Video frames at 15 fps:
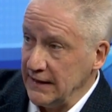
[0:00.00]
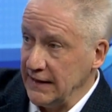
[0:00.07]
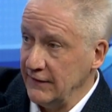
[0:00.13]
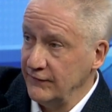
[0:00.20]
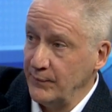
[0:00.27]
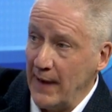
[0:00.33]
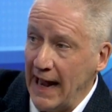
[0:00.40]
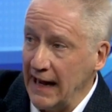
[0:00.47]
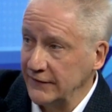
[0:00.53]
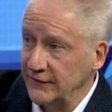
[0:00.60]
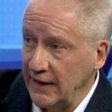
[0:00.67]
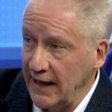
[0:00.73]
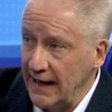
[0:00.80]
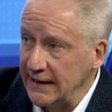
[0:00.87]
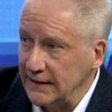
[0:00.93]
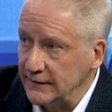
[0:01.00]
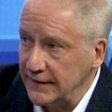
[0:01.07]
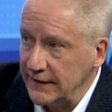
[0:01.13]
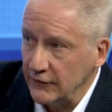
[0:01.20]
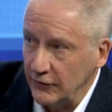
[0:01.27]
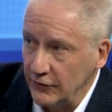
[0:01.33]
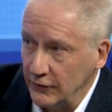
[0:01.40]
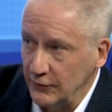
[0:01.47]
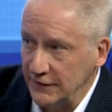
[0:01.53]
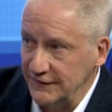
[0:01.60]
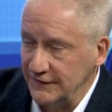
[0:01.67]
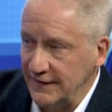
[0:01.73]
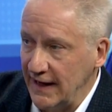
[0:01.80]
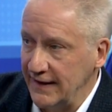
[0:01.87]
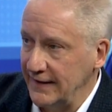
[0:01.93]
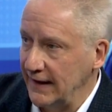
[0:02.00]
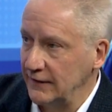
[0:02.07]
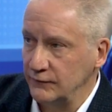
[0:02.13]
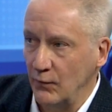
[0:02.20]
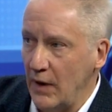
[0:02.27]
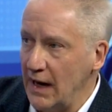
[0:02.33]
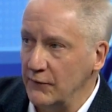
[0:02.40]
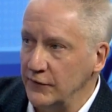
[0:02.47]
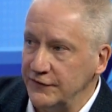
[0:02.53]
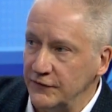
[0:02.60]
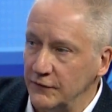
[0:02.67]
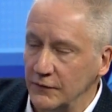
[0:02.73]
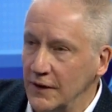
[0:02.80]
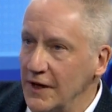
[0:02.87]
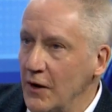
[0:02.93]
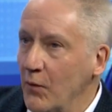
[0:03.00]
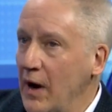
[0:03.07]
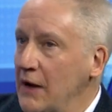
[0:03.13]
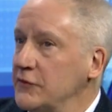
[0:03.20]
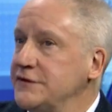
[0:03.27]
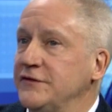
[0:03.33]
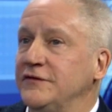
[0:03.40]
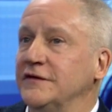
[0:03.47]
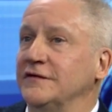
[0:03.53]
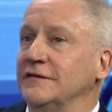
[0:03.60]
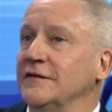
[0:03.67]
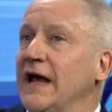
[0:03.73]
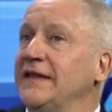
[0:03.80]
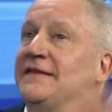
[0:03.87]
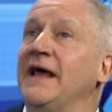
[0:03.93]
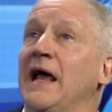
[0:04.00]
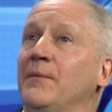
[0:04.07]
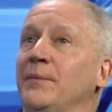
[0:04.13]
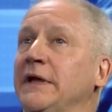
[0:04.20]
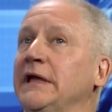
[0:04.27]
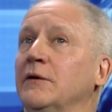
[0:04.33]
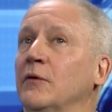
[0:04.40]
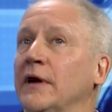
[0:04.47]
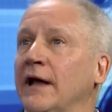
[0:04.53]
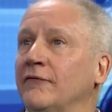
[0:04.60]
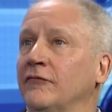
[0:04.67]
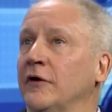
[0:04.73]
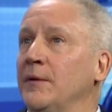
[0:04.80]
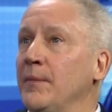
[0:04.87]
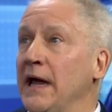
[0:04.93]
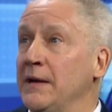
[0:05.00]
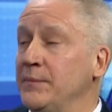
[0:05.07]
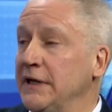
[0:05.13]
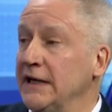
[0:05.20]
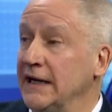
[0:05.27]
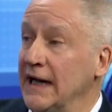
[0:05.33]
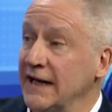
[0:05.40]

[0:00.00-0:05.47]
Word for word: give back to any leader who would say that is why would you why would you just let that be whatever it may be?